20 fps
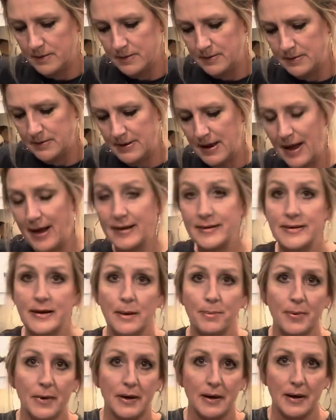Now I
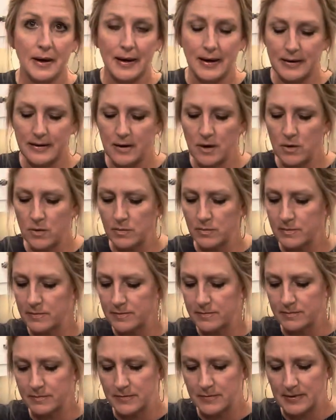typically don't
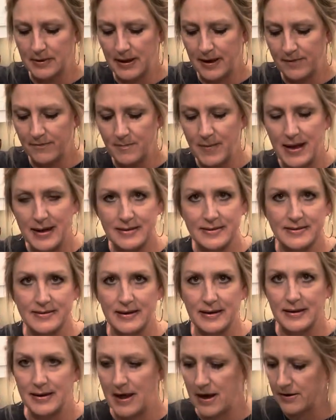leave mine
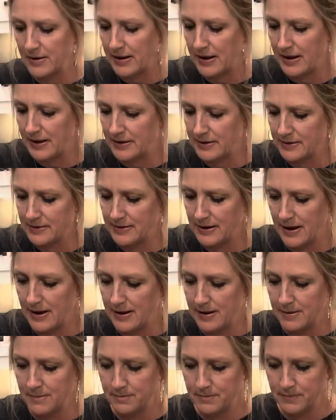sitting out ahead of
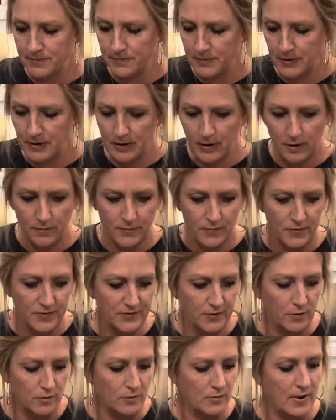time, for
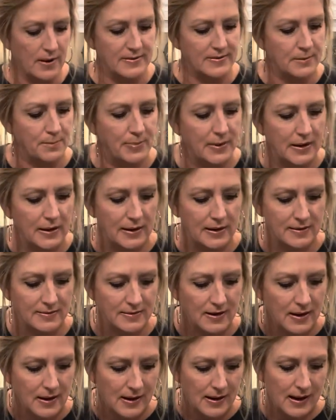certain recipes.
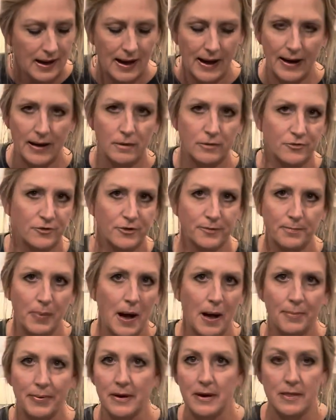I'll just
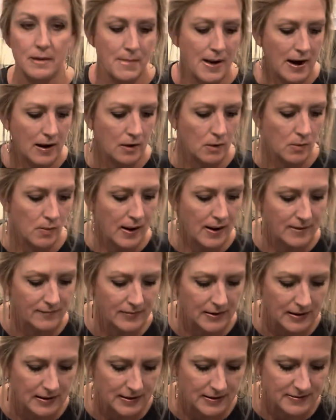pop it in the microwave
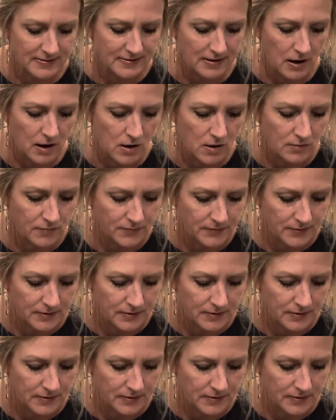and get it soft.